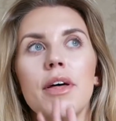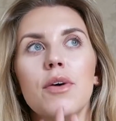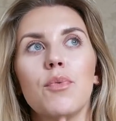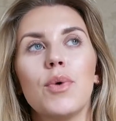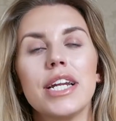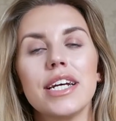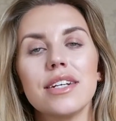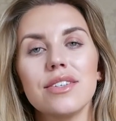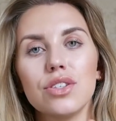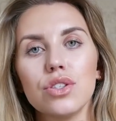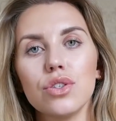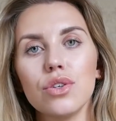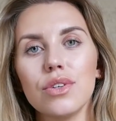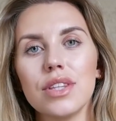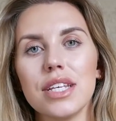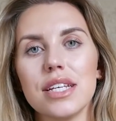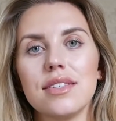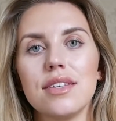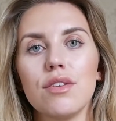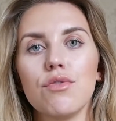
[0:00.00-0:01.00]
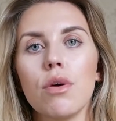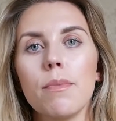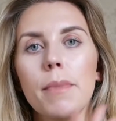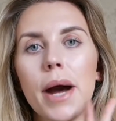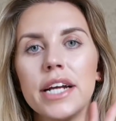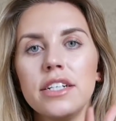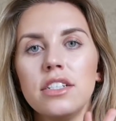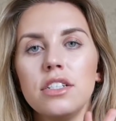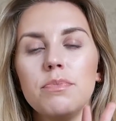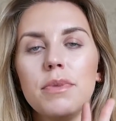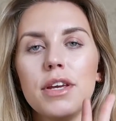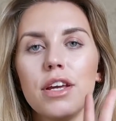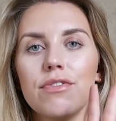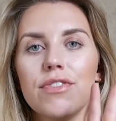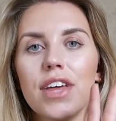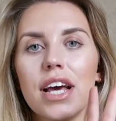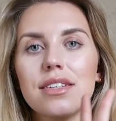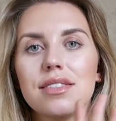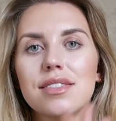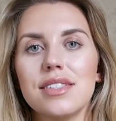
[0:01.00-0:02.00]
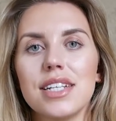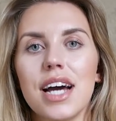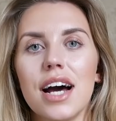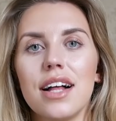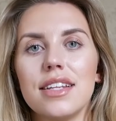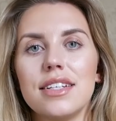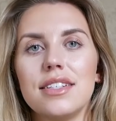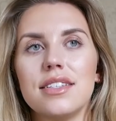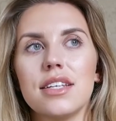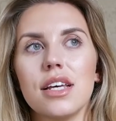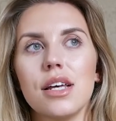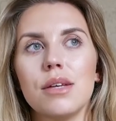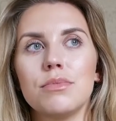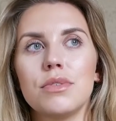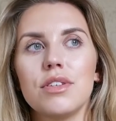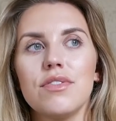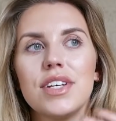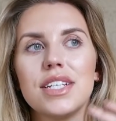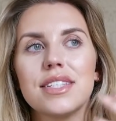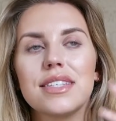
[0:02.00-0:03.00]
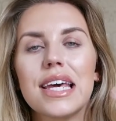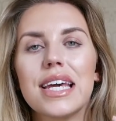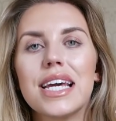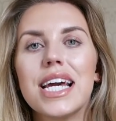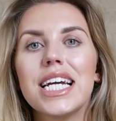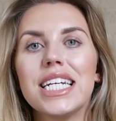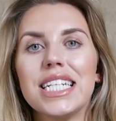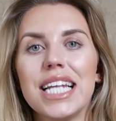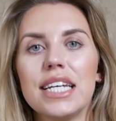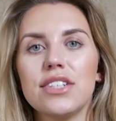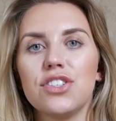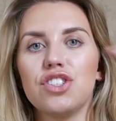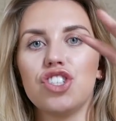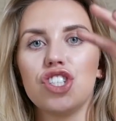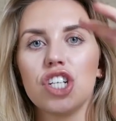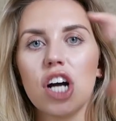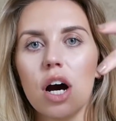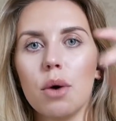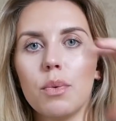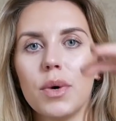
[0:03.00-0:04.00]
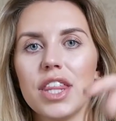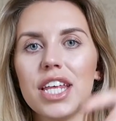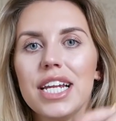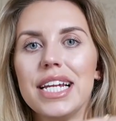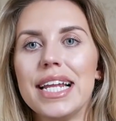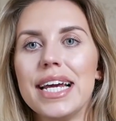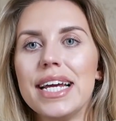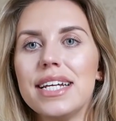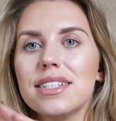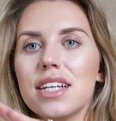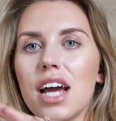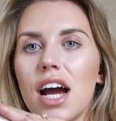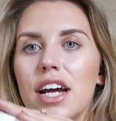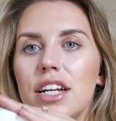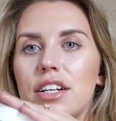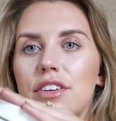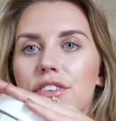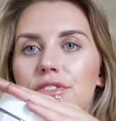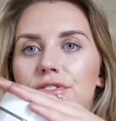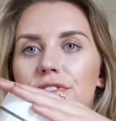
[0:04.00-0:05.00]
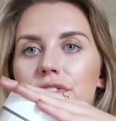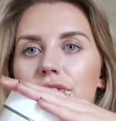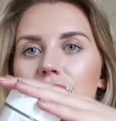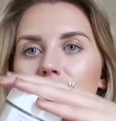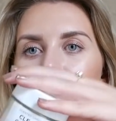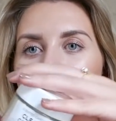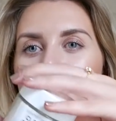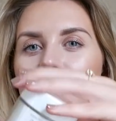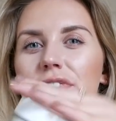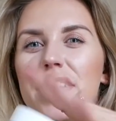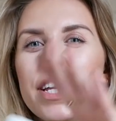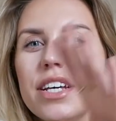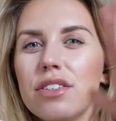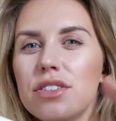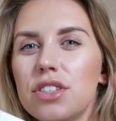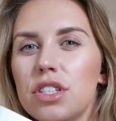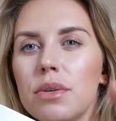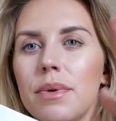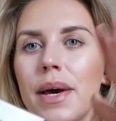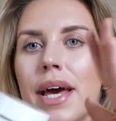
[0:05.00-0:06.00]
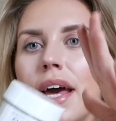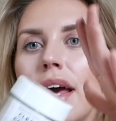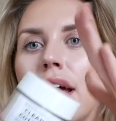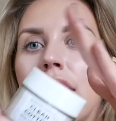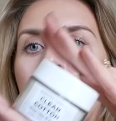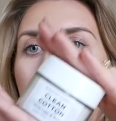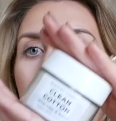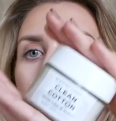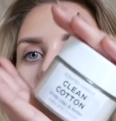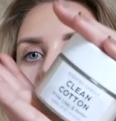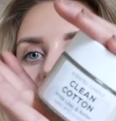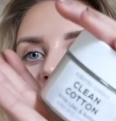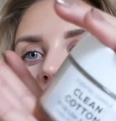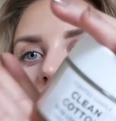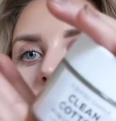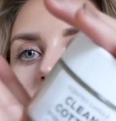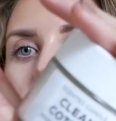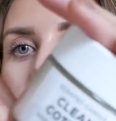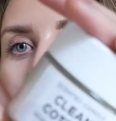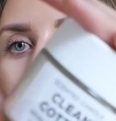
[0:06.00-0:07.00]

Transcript: But when I saw this, it reminded me of that style in terms of it's like a glass jar with a lid kind of feel to it but very